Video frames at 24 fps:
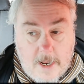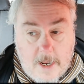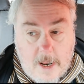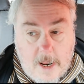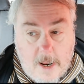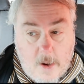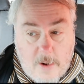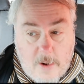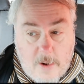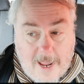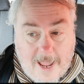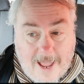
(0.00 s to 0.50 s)

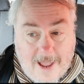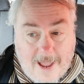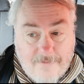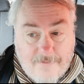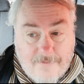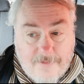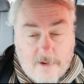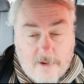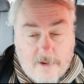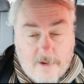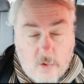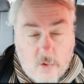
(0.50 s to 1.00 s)
We
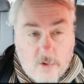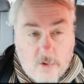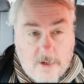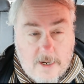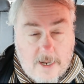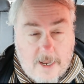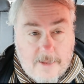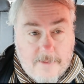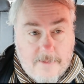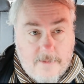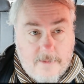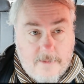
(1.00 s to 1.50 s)
have to look
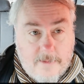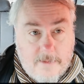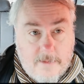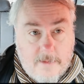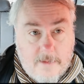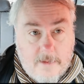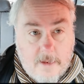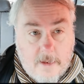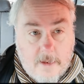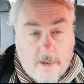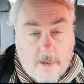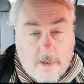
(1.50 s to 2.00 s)
at,
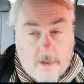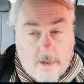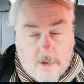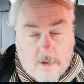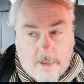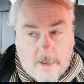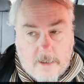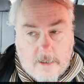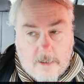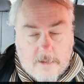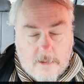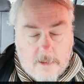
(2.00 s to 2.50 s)

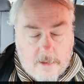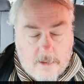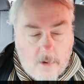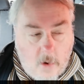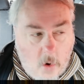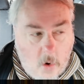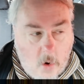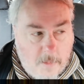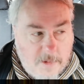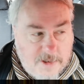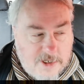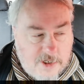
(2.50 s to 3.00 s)
like, the
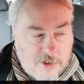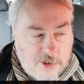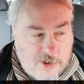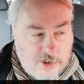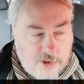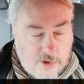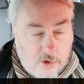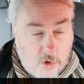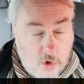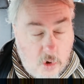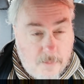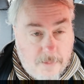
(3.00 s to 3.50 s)
normies are
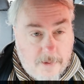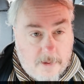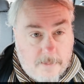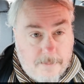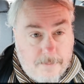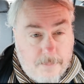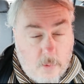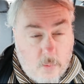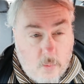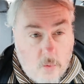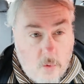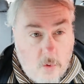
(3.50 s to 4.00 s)
stupid,
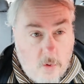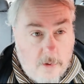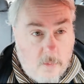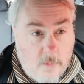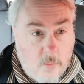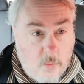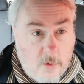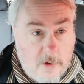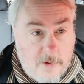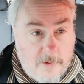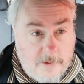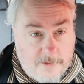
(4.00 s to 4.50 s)
but
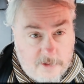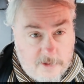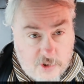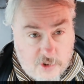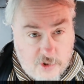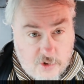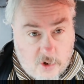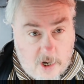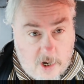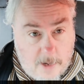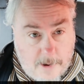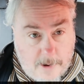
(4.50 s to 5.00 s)
we in the
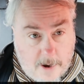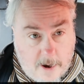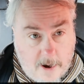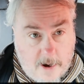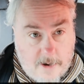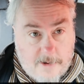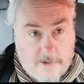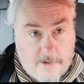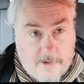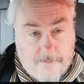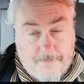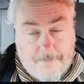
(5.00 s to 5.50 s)
tribe
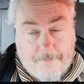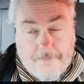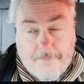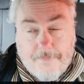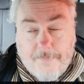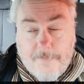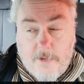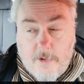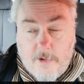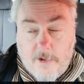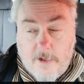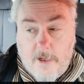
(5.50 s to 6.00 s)
aren't,
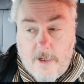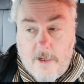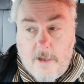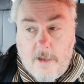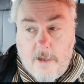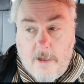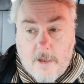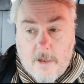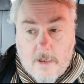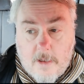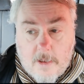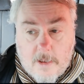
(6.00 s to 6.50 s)
okay?
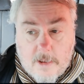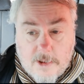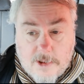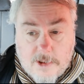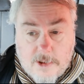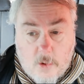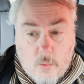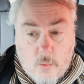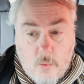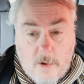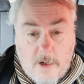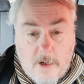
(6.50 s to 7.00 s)

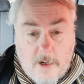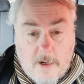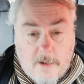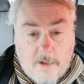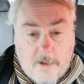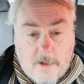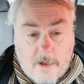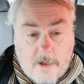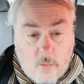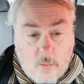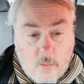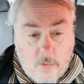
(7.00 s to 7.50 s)
So we're,
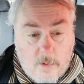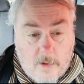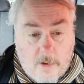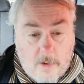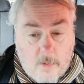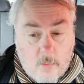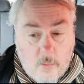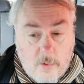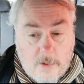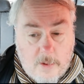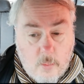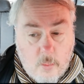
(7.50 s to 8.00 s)
you know,
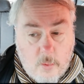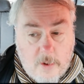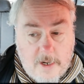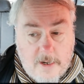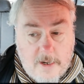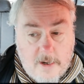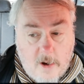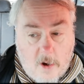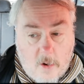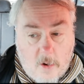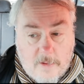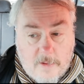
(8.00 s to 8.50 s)
we
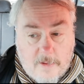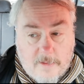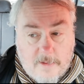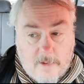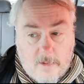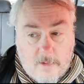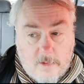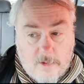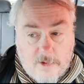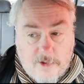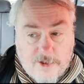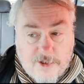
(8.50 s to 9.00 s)
know that
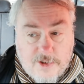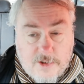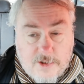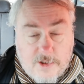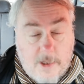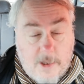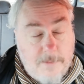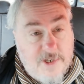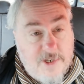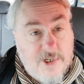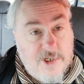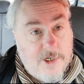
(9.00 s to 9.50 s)

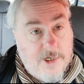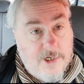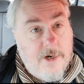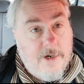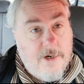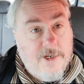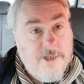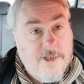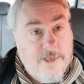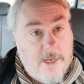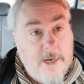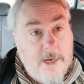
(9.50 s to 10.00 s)
the
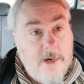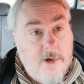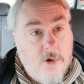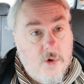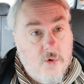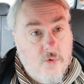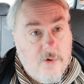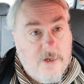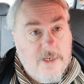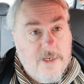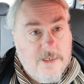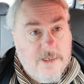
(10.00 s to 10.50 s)
mysterious
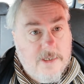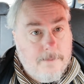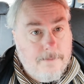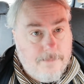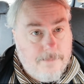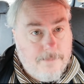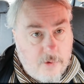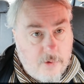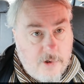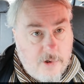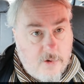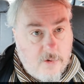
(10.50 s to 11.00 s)
increase in
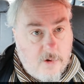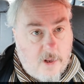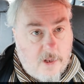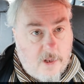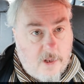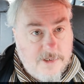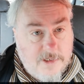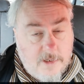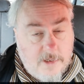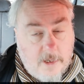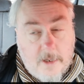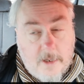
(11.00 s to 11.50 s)
blood clots